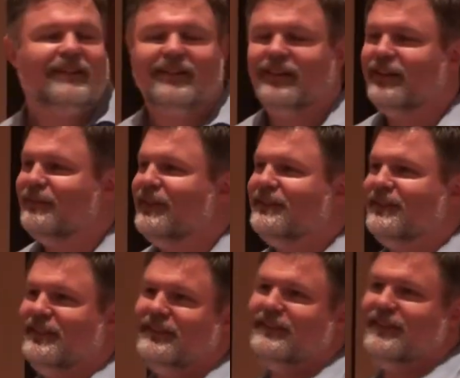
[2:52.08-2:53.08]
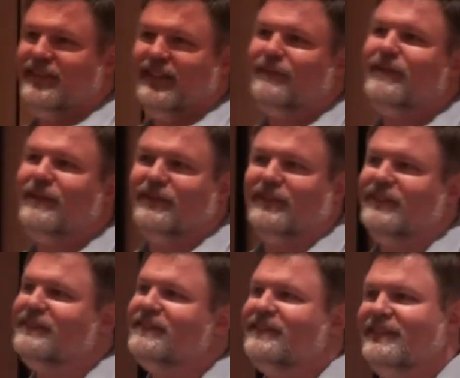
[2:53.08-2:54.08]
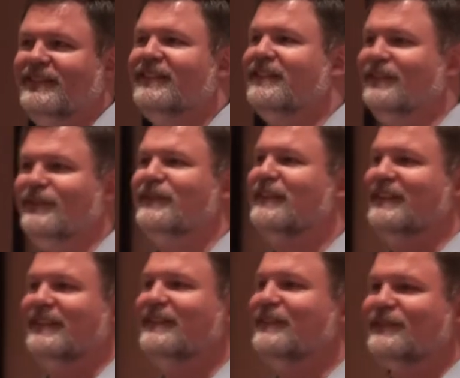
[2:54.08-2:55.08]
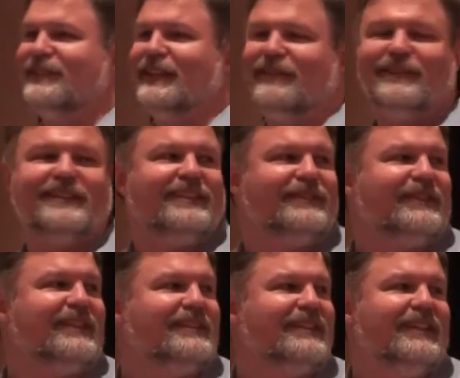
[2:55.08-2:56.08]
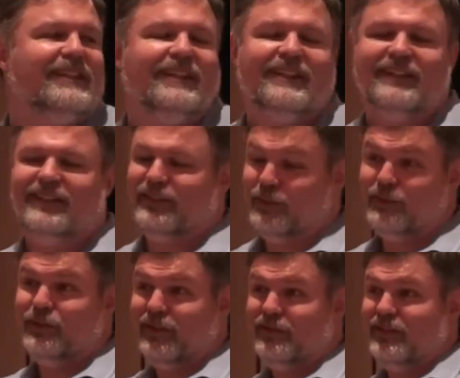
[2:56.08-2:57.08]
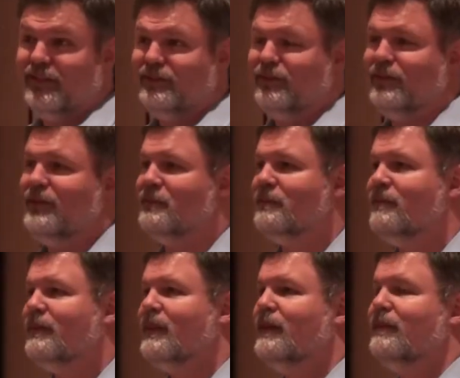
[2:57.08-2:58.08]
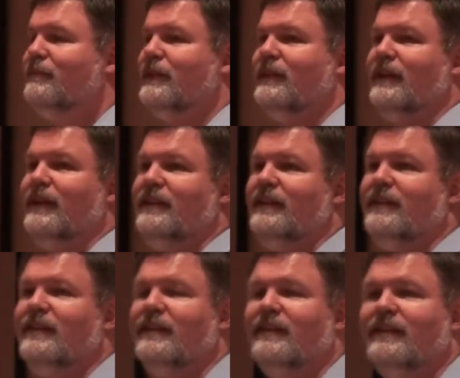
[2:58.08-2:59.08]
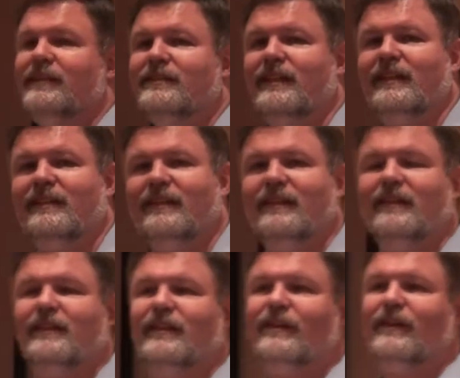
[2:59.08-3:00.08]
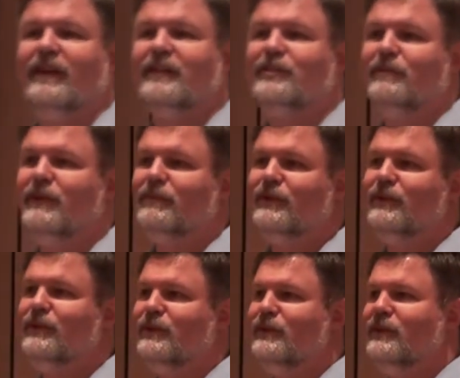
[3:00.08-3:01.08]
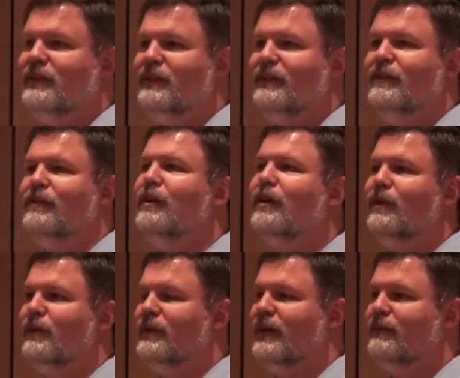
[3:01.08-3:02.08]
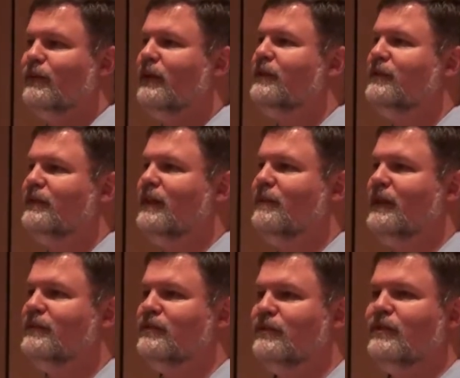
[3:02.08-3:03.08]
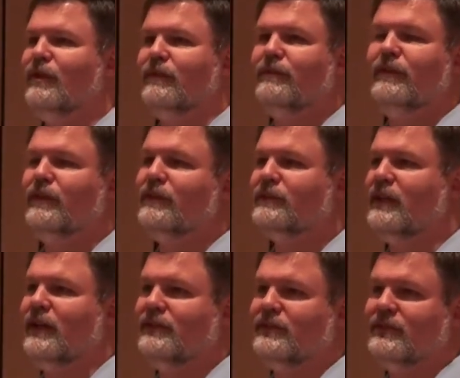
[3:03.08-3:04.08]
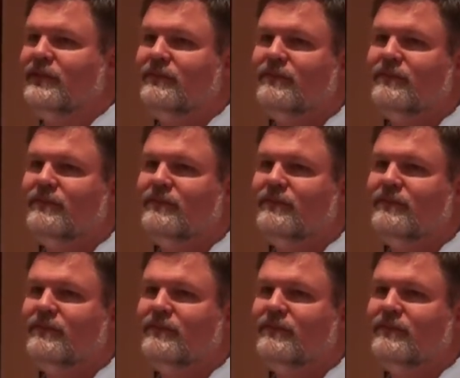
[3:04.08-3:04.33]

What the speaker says: I said, can you get me on your list? Can you, start advertising with us? Or we start advertising with you? But the idea is that there are actually people who know that relational databases don't fit all sizes.